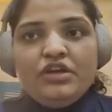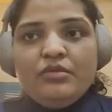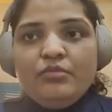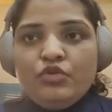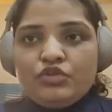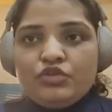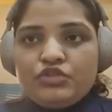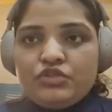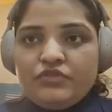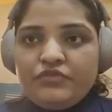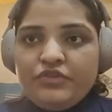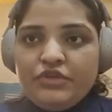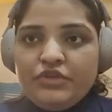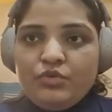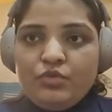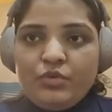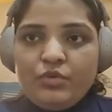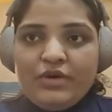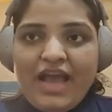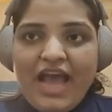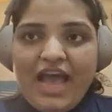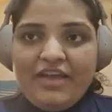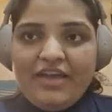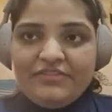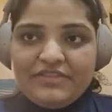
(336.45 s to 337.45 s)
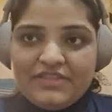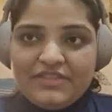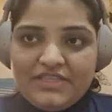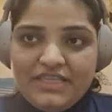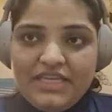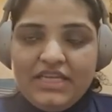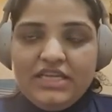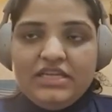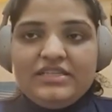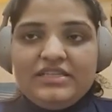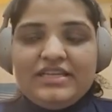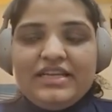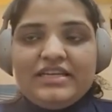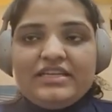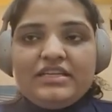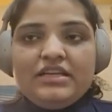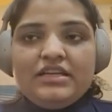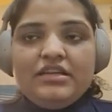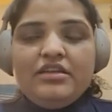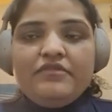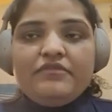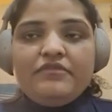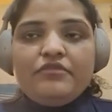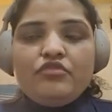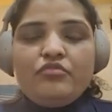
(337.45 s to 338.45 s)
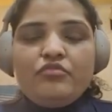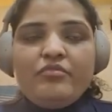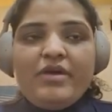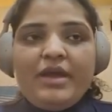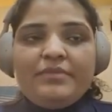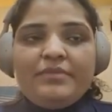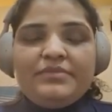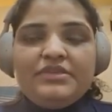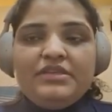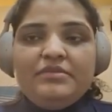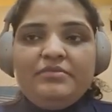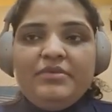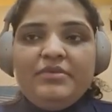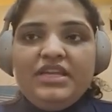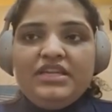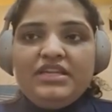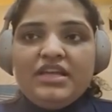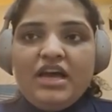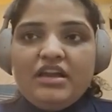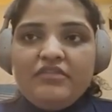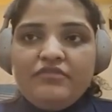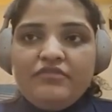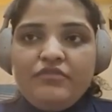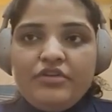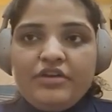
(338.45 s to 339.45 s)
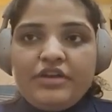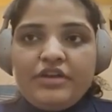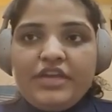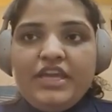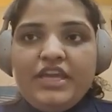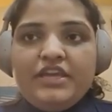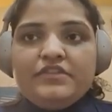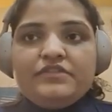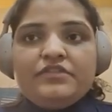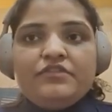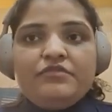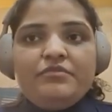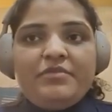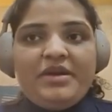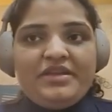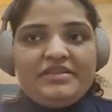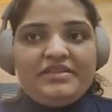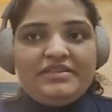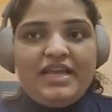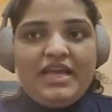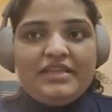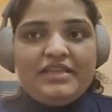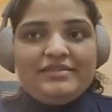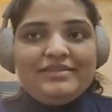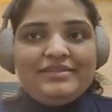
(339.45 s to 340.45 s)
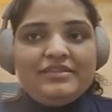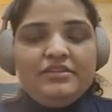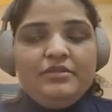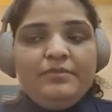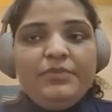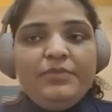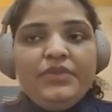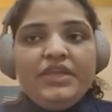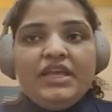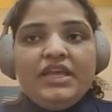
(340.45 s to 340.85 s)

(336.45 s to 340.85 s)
Most of you would have seen sentinel lymph node biopsy being done for a case of breast cancer.